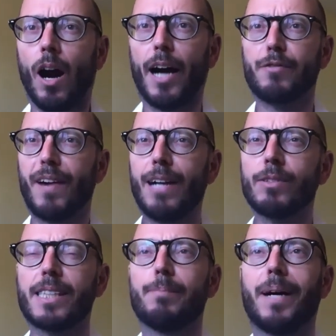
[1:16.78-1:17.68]
I
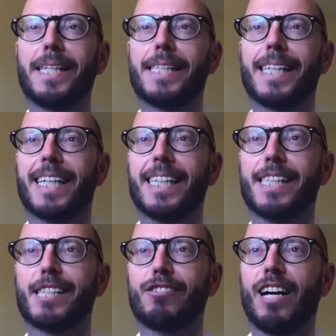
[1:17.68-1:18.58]
found some basic
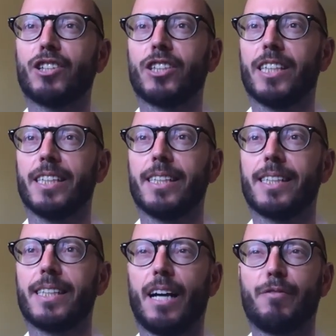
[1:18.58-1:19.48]

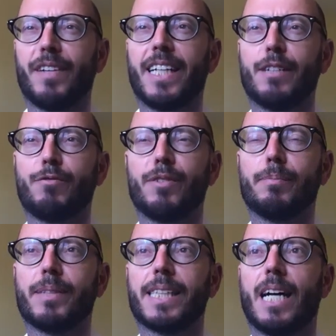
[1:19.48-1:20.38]
instructions, I think
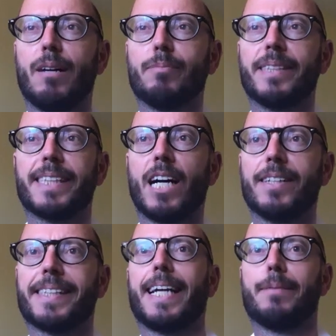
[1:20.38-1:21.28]
from some
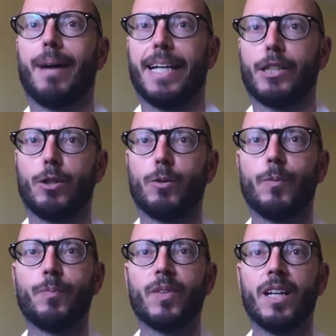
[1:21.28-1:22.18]
Zazen manual,
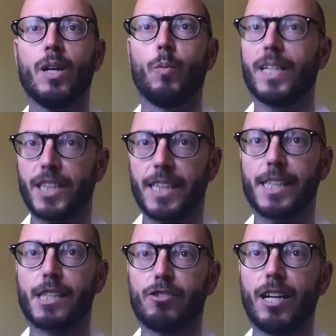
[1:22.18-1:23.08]
which
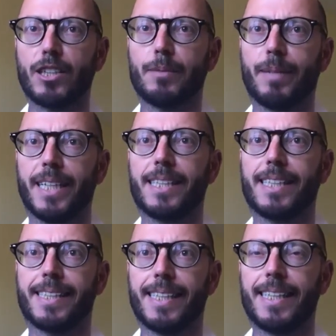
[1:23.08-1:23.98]
instructed me
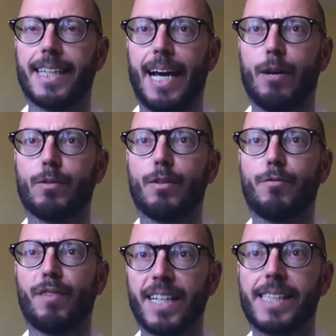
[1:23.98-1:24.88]
to sit down
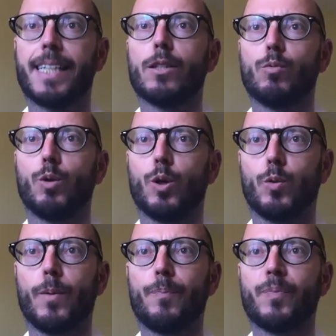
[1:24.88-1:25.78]
facing the
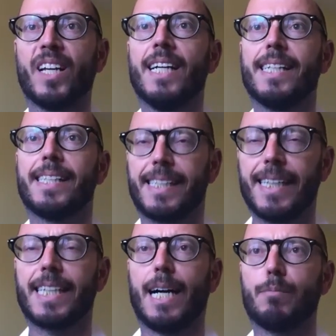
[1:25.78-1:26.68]
wall,
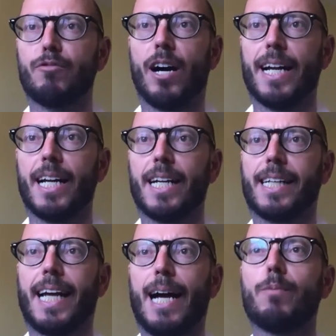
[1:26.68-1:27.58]
sit upright
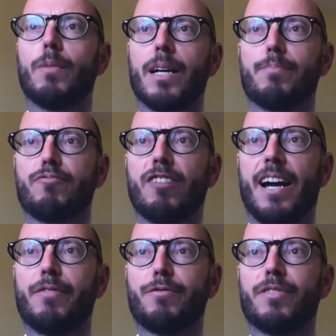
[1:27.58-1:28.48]
and count my
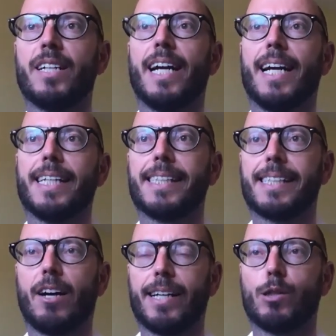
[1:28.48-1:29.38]
breath in
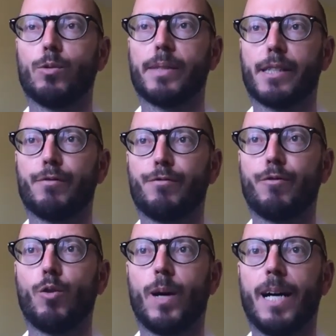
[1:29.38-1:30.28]
cycles of
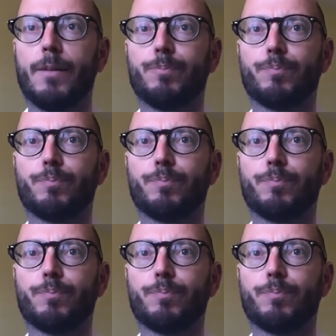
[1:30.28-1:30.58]
4.